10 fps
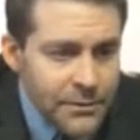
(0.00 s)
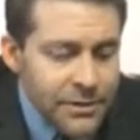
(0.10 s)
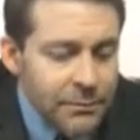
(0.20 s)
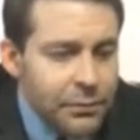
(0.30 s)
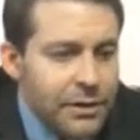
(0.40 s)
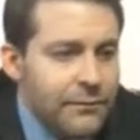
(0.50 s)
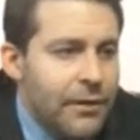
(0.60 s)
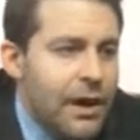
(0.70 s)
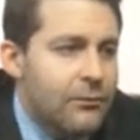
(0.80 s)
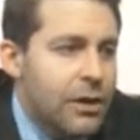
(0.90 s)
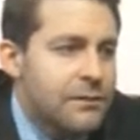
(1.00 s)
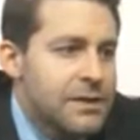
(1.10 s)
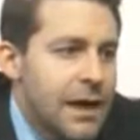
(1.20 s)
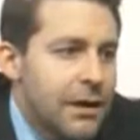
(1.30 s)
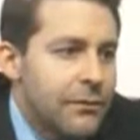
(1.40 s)
to complete 5
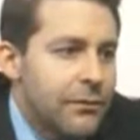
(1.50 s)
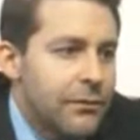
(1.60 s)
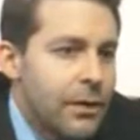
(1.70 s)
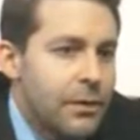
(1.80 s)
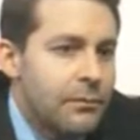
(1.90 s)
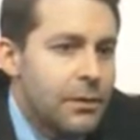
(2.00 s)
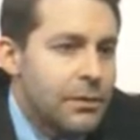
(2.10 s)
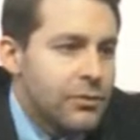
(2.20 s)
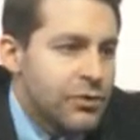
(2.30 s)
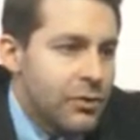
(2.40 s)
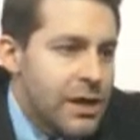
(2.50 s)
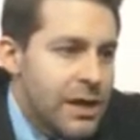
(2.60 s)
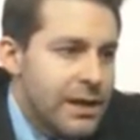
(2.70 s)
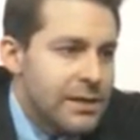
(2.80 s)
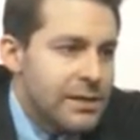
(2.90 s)
waves down from
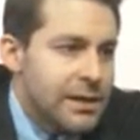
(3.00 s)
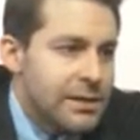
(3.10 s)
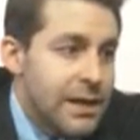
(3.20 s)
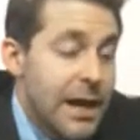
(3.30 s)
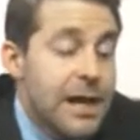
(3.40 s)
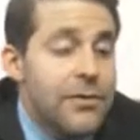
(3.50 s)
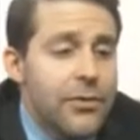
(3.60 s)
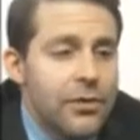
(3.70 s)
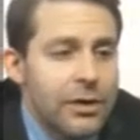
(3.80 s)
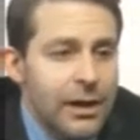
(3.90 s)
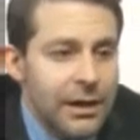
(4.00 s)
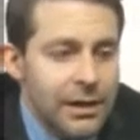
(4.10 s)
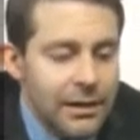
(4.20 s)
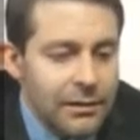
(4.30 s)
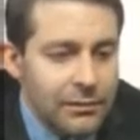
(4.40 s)
28.86 and
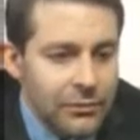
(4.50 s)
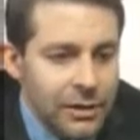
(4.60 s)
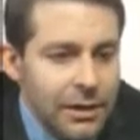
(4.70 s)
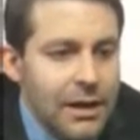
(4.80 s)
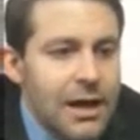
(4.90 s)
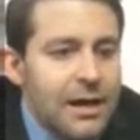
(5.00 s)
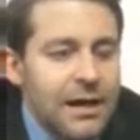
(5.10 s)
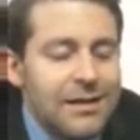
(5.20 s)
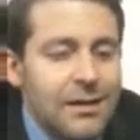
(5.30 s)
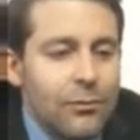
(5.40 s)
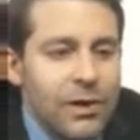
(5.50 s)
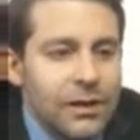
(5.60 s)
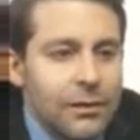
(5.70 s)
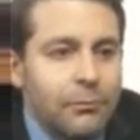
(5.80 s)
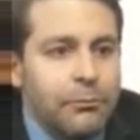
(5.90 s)
39.93, and then we
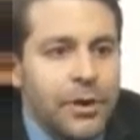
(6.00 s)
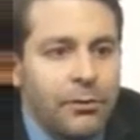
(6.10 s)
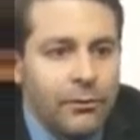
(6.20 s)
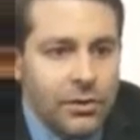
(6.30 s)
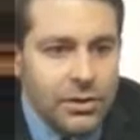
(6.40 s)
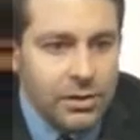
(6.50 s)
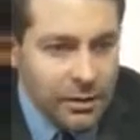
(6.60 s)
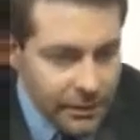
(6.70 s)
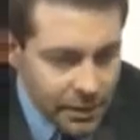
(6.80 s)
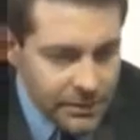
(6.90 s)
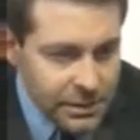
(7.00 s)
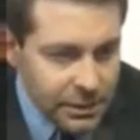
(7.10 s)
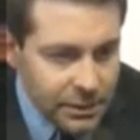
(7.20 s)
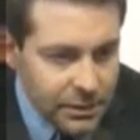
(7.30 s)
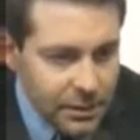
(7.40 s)
get the big reversal on the
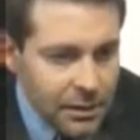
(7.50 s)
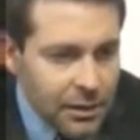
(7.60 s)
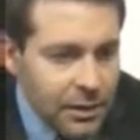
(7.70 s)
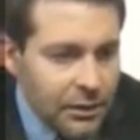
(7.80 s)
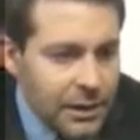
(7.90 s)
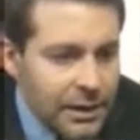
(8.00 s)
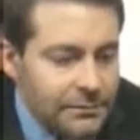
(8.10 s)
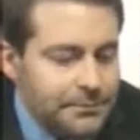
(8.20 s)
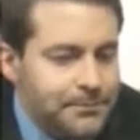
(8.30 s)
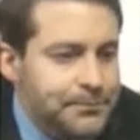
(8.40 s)
upside. Okay.